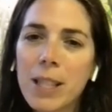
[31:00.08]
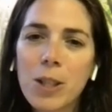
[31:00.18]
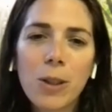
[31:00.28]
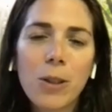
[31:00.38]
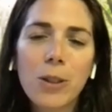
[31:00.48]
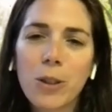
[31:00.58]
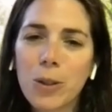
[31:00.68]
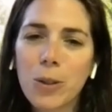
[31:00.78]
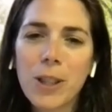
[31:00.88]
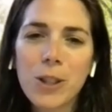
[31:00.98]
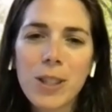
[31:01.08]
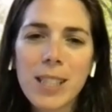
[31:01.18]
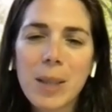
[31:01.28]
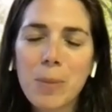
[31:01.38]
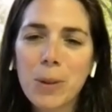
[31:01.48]
I'll pass along your
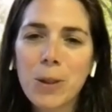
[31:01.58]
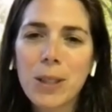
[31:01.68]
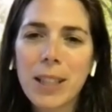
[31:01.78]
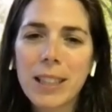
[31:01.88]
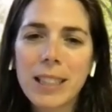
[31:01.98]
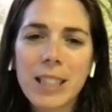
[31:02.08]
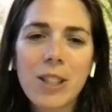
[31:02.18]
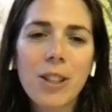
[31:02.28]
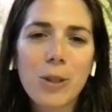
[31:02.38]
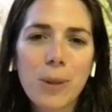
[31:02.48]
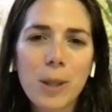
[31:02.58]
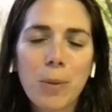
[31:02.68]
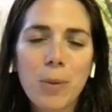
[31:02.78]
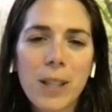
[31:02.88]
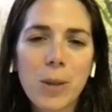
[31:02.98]
questions and put you directly in touch
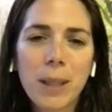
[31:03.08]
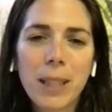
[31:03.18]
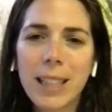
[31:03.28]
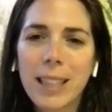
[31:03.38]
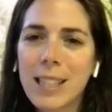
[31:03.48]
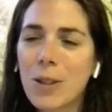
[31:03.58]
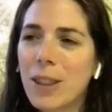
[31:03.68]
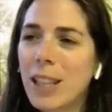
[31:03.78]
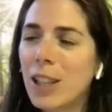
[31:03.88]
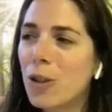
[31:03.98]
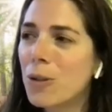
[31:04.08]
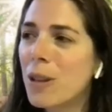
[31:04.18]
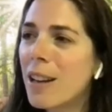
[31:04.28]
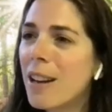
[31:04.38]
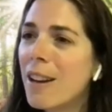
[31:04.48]
with Professor Micheli. So thank
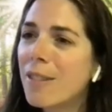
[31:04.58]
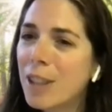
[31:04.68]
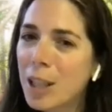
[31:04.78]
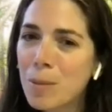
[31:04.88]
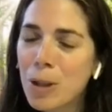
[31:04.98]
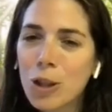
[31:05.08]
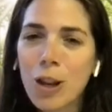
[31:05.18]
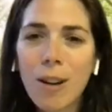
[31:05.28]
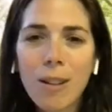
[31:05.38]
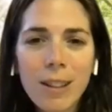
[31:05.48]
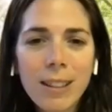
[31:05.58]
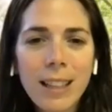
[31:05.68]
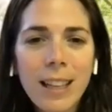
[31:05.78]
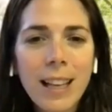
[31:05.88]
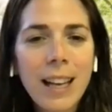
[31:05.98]
you very much all. Thank